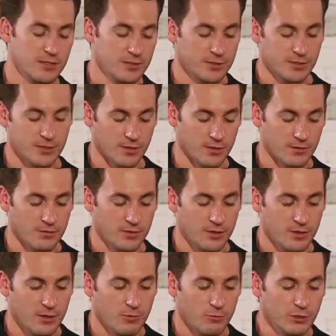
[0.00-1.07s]
So
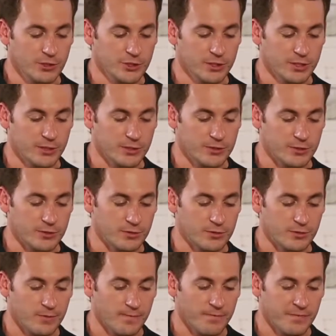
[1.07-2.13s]
what you're going to
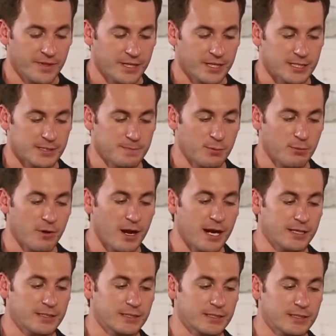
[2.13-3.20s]
do is
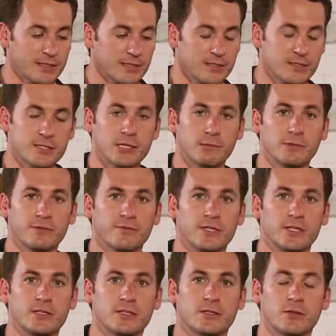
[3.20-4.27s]
practice some of
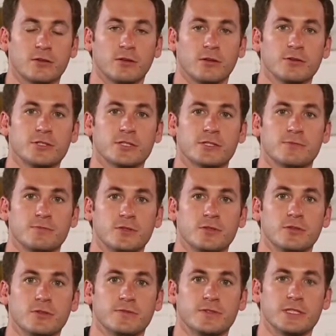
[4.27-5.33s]
these closest
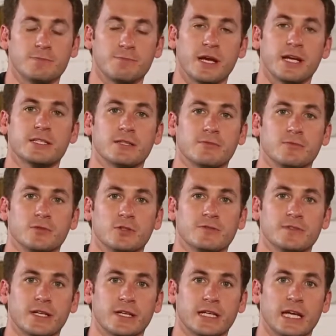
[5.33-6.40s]
moves, these basic
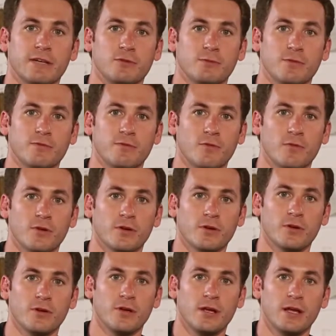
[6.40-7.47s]
moves that I gave you before,
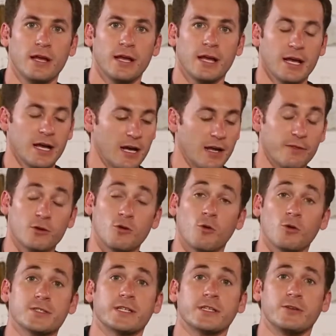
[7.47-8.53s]
uh, the
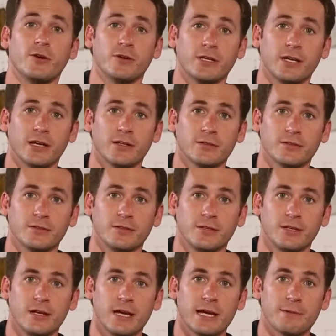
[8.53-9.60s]
chords that go together,
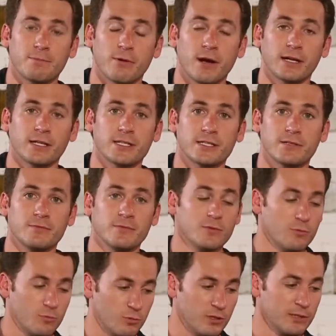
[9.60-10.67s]
and practice them
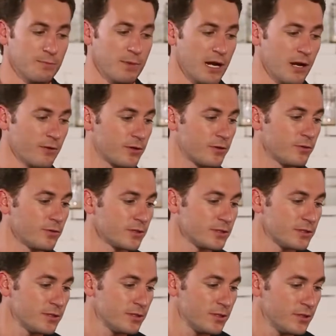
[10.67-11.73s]
with power chords.